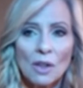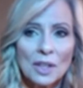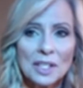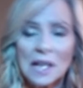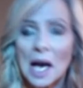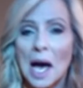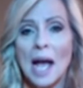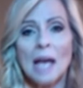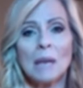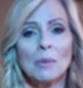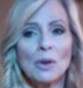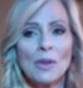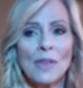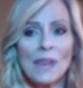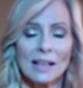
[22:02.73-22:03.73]
all the
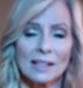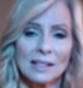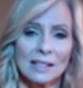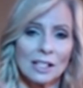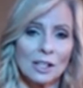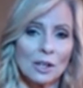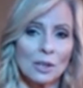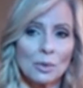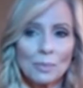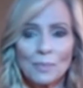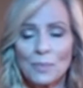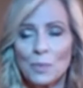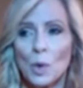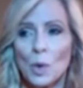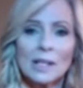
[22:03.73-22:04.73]
time or that, you know,
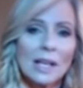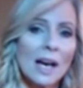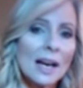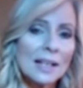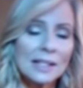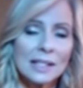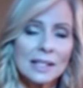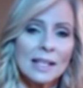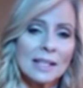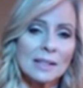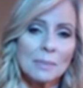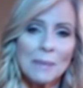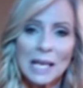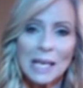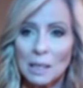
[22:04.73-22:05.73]
one cousin
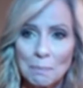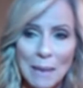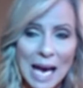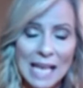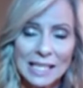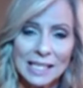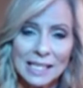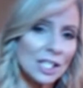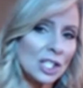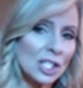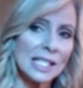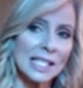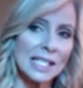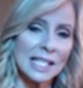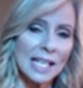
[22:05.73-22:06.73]
that's making bad
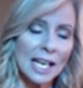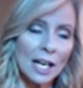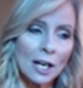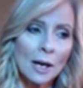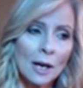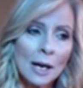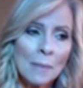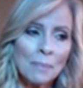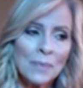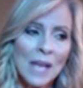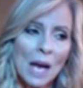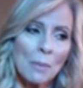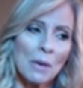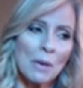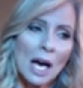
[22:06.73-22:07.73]
decisions is there
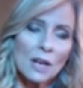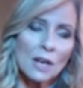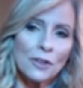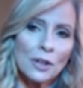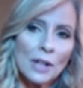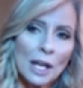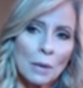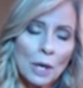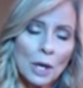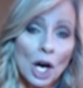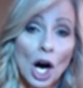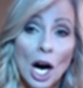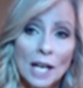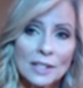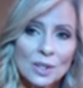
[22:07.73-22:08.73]
and we kind of feel like we're
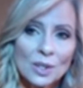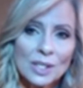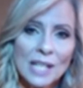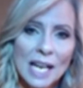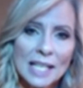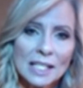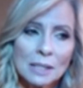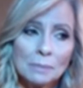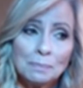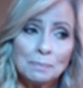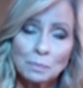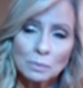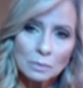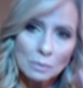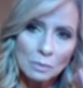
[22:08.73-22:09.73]
going to ostracize them